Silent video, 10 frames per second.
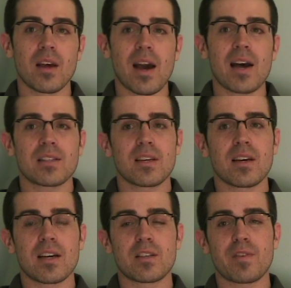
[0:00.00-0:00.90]
asking
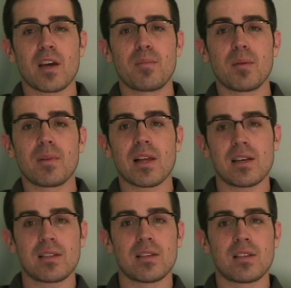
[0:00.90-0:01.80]
us if I had been
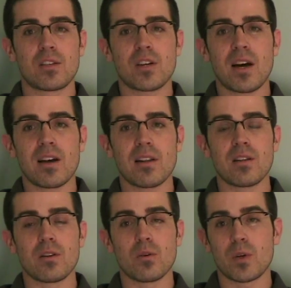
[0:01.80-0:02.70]
molested as a
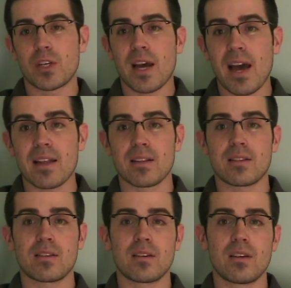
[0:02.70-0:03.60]
child, which I hadn't.